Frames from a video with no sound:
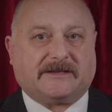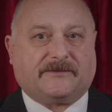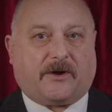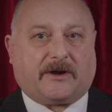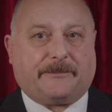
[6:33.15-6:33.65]

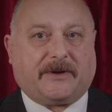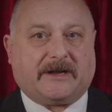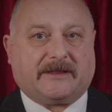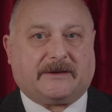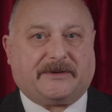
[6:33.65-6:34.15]
have gone up
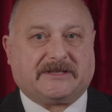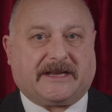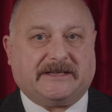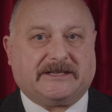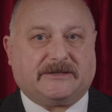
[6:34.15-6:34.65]
another
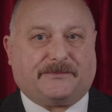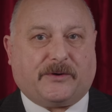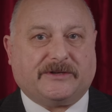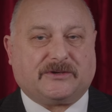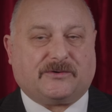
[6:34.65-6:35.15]
percentage
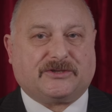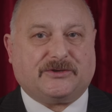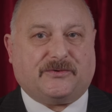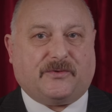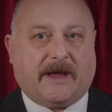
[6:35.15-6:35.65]
point or
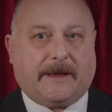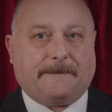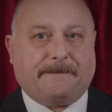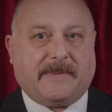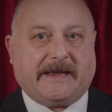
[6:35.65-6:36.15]
two,
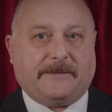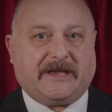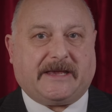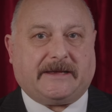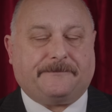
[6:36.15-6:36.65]

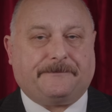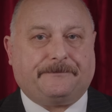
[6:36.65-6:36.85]
maybe.